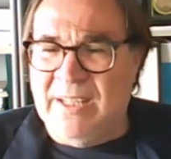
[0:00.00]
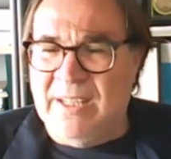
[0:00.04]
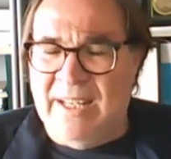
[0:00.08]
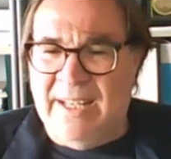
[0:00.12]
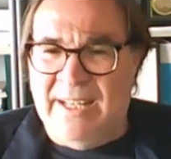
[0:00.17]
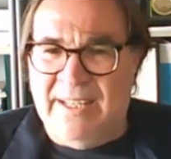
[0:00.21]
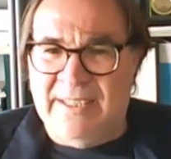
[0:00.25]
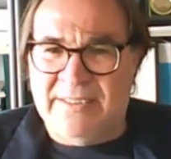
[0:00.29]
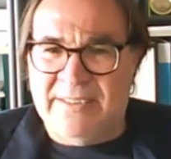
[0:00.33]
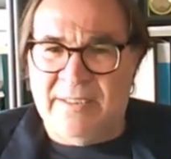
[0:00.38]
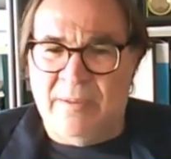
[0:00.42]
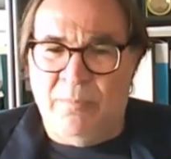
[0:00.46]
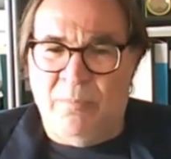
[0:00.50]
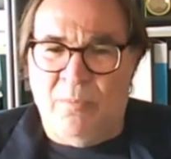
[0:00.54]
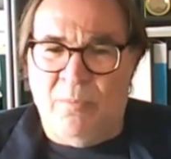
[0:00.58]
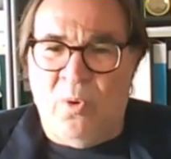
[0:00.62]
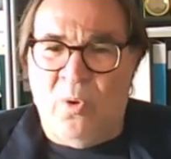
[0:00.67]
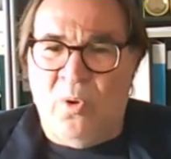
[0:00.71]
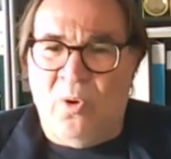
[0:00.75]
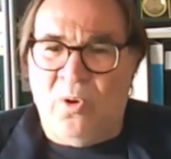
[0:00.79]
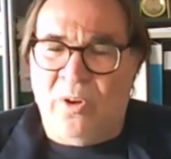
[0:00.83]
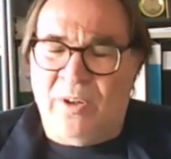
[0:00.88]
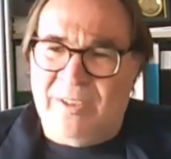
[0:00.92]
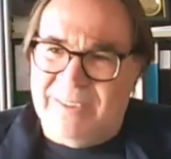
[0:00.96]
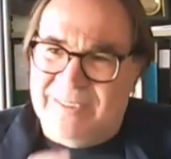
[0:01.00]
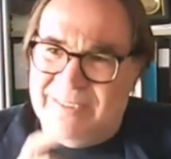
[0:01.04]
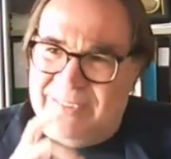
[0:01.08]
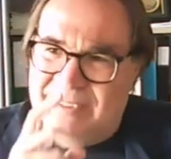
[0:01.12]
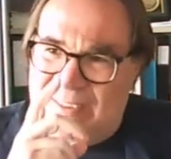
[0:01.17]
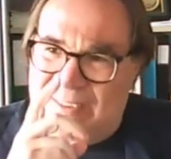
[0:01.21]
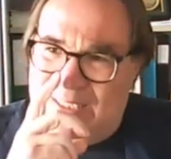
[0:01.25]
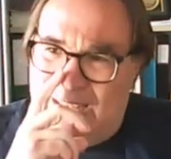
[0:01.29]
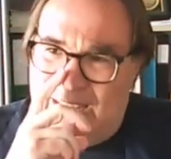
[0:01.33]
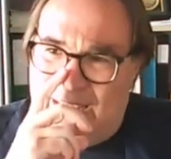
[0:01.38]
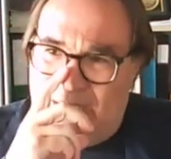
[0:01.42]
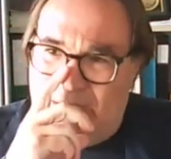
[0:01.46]
has more
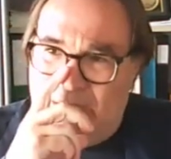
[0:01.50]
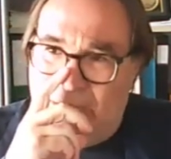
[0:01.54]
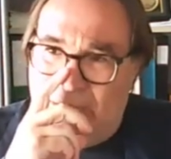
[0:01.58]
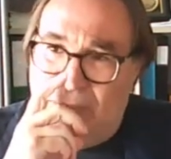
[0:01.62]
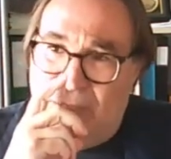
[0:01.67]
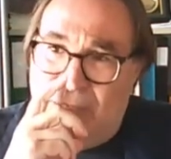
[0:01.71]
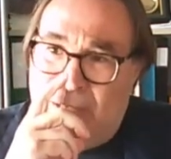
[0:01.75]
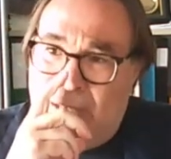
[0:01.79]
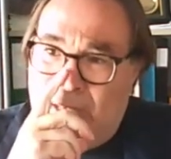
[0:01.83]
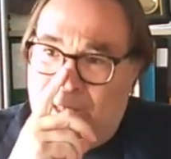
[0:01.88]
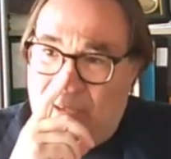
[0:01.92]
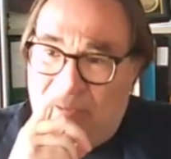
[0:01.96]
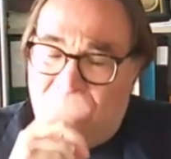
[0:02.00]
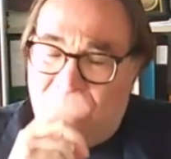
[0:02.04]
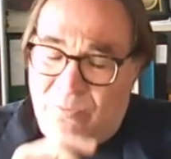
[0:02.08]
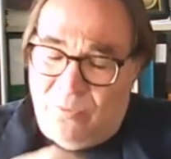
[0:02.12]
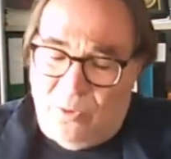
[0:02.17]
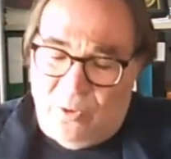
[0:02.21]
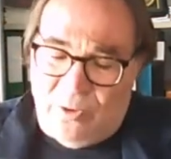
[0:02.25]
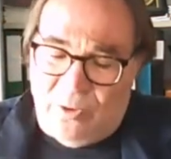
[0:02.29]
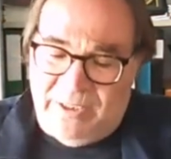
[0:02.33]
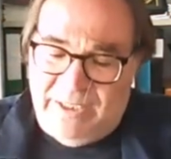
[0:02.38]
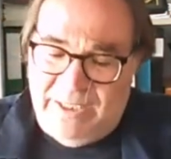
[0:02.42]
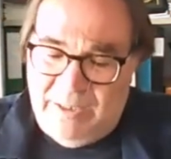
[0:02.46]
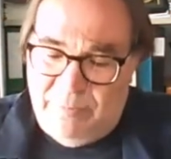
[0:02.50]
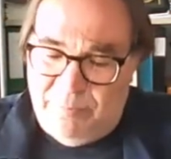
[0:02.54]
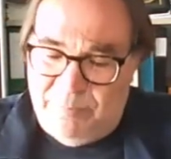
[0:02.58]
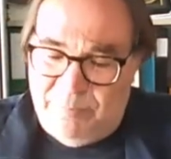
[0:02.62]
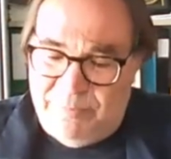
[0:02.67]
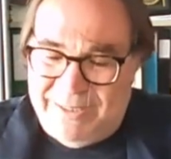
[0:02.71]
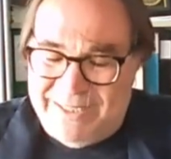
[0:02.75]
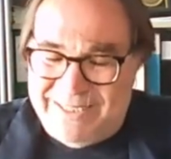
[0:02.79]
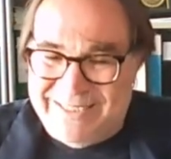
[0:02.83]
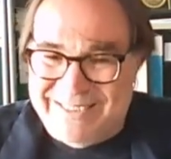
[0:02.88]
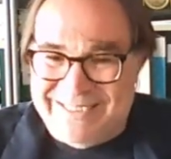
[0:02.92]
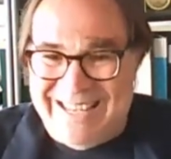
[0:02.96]
than
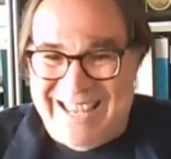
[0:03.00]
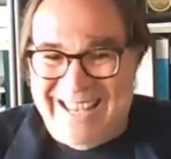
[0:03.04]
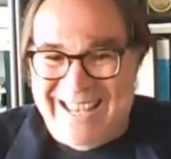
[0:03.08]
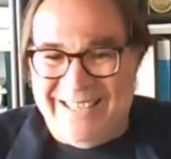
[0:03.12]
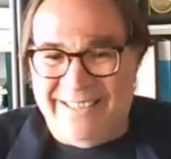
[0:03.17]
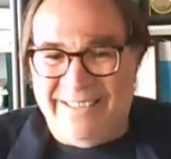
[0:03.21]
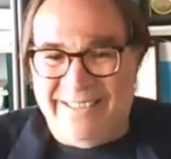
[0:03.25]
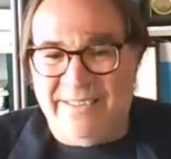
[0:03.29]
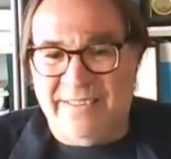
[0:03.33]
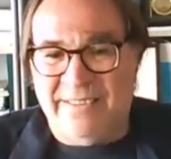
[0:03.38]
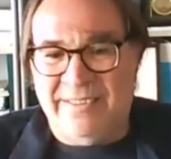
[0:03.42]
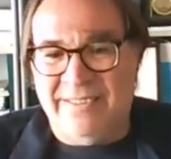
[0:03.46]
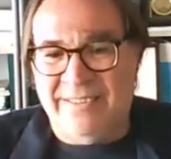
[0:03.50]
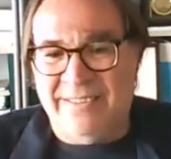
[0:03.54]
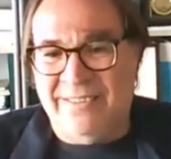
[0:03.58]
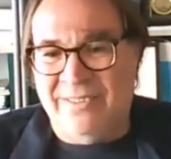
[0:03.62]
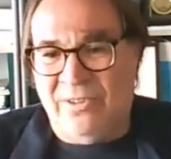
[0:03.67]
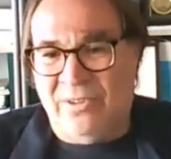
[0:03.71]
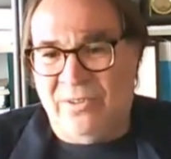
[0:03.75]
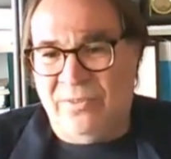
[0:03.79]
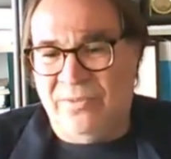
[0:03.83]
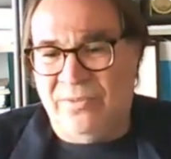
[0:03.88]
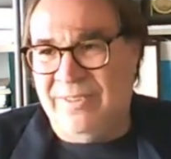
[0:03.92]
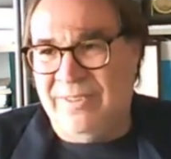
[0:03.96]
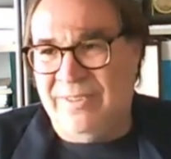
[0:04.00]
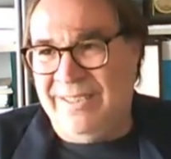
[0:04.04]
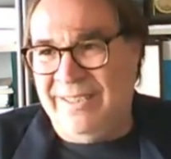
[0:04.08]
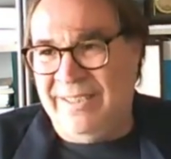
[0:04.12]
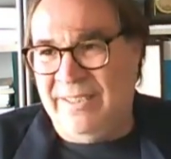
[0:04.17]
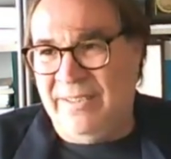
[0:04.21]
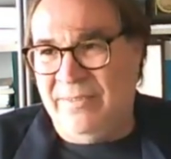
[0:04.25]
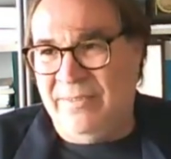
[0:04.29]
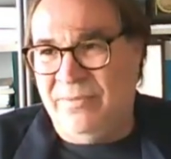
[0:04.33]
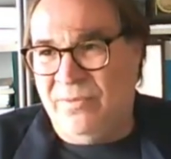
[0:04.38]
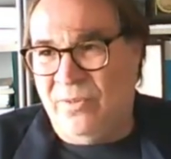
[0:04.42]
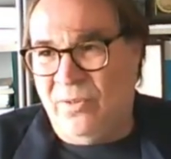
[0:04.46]
40% of
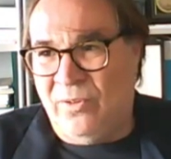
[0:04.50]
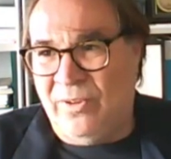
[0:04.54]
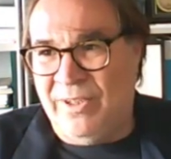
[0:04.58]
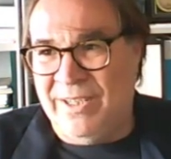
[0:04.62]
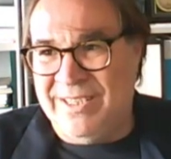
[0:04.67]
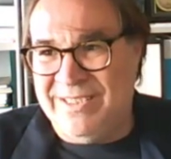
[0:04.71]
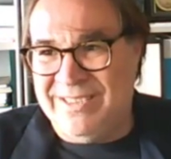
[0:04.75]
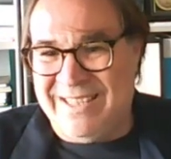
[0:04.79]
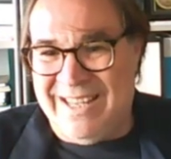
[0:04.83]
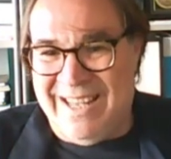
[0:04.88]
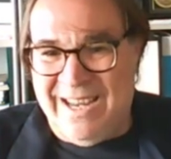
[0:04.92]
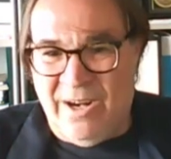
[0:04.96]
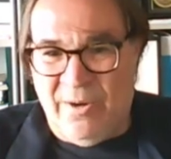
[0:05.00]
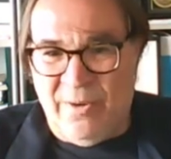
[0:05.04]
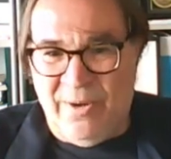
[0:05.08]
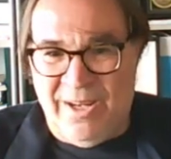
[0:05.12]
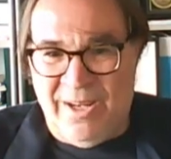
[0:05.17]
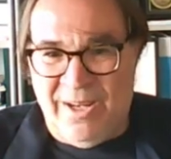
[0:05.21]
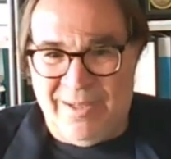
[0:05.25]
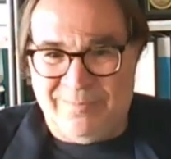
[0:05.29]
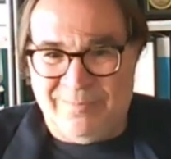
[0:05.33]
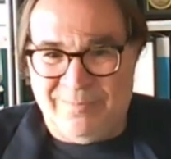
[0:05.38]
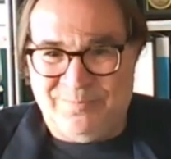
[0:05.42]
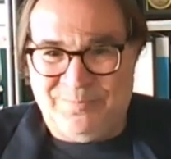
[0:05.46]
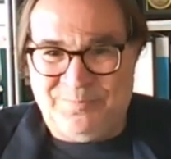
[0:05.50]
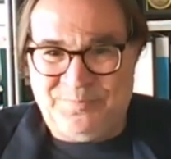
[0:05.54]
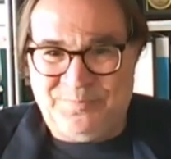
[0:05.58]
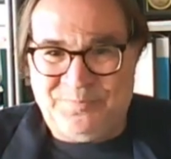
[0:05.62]
forest area.